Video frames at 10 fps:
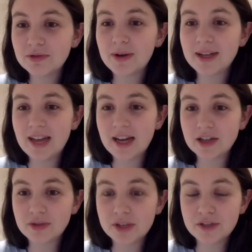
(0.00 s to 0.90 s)
requests
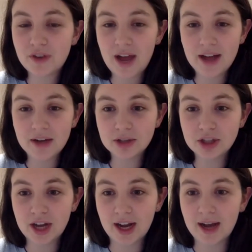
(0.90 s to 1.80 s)
x-rays for annual
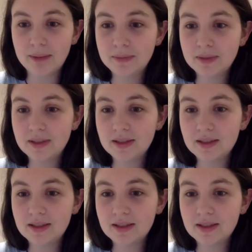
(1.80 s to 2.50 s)
checkups?